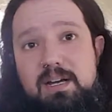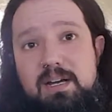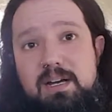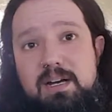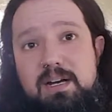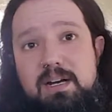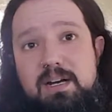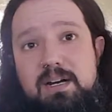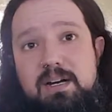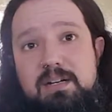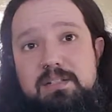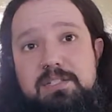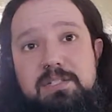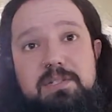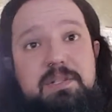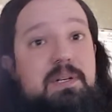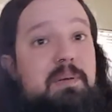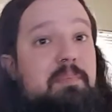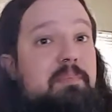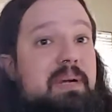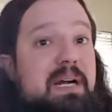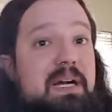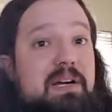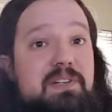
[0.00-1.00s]
do a
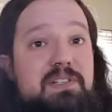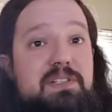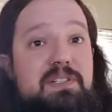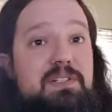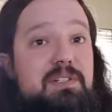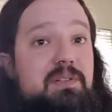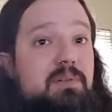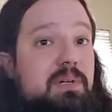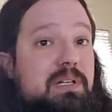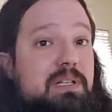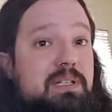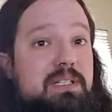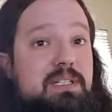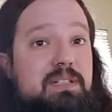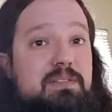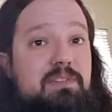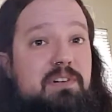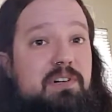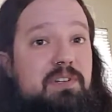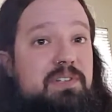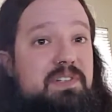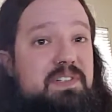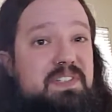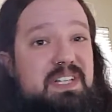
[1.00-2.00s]
comparison quickly of
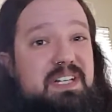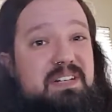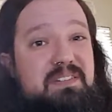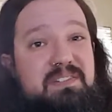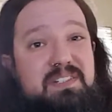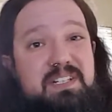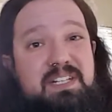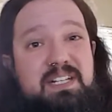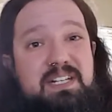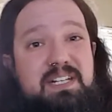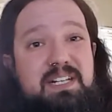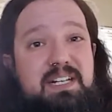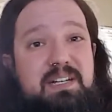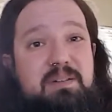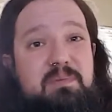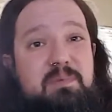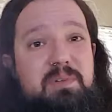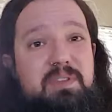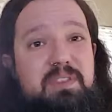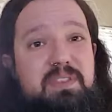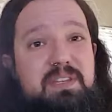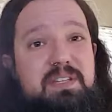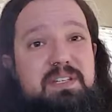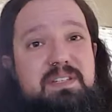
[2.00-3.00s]
all the sounds I can get
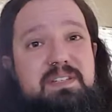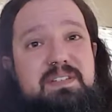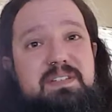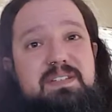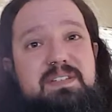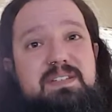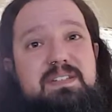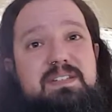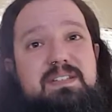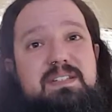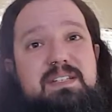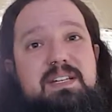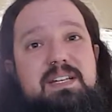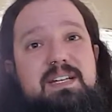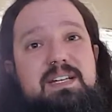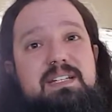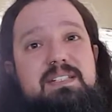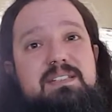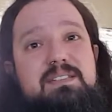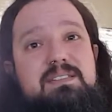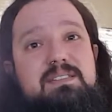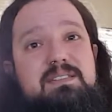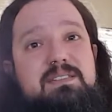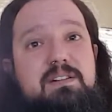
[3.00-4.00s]
with this
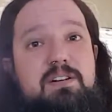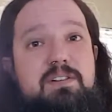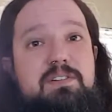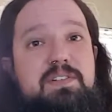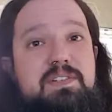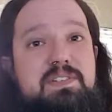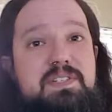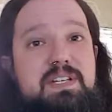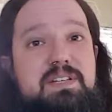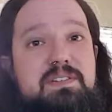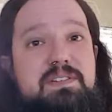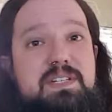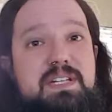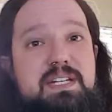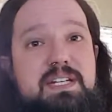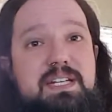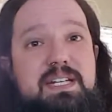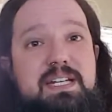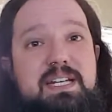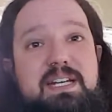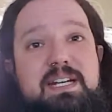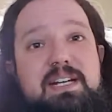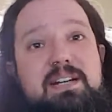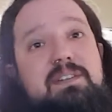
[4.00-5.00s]
and all the sounds I can
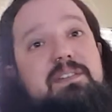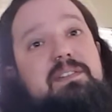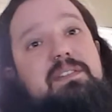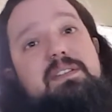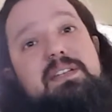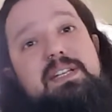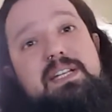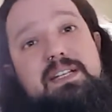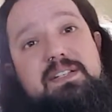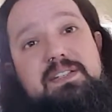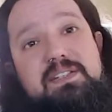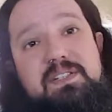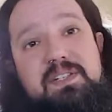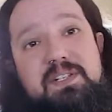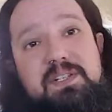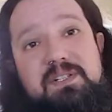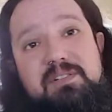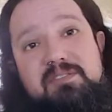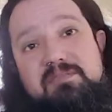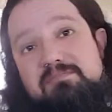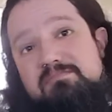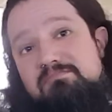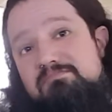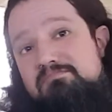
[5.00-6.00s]
get out of the
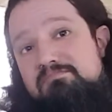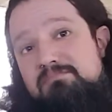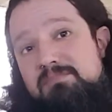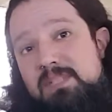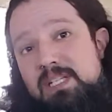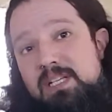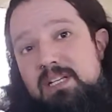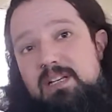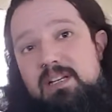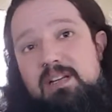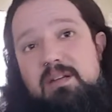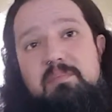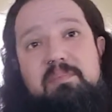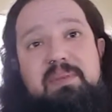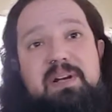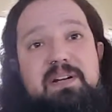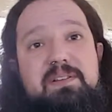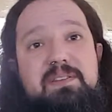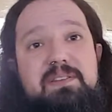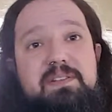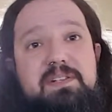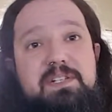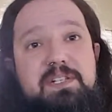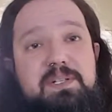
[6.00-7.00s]
S2.
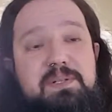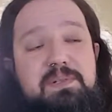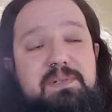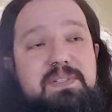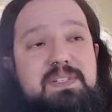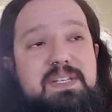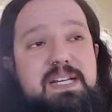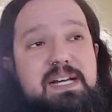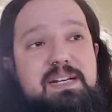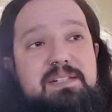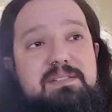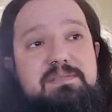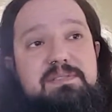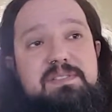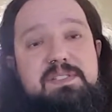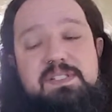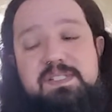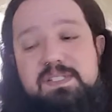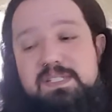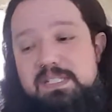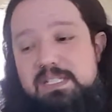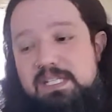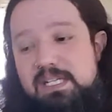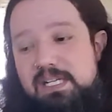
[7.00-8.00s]
Compare the two sounds.